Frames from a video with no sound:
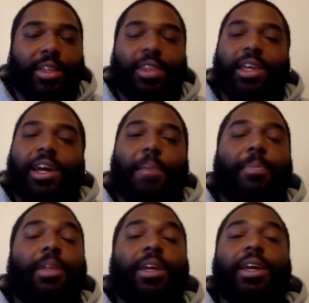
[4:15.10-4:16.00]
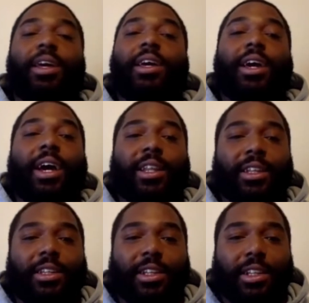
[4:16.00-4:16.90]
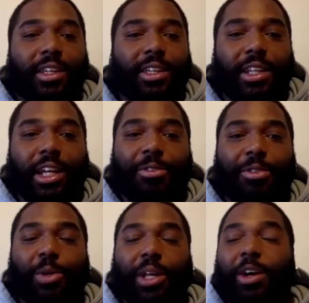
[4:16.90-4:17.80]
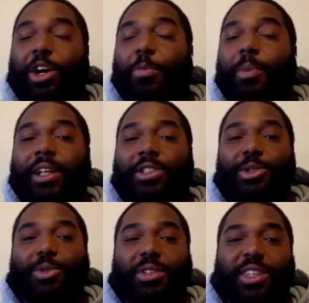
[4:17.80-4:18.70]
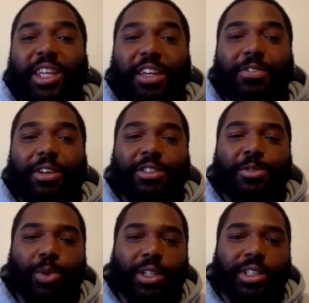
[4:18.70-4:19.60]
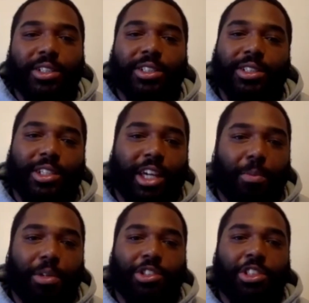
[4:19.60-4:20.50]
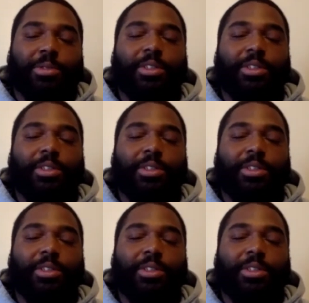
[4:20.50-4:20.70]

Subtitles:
they are playing at an elite level. When I'll go back to, defense wins championships.